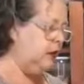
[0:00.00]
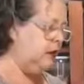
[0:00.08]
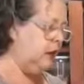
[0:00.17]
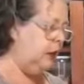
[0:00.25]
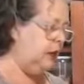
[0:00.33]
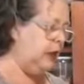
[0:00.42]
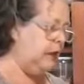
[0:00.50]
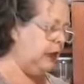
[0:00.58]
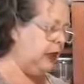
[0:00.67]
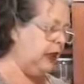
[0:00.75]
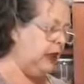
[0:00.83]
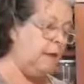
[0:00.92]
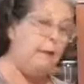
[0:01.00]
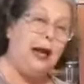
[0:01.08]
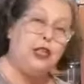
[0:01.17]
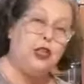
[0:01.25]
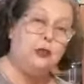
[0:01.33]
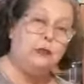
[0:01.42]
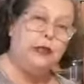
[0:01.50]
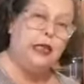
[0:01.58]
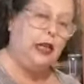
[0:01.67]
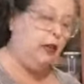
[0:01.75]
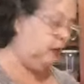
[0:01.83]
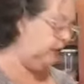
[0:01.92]
And we're going to make like a mashed
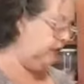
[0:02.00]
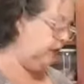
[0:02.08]
potato.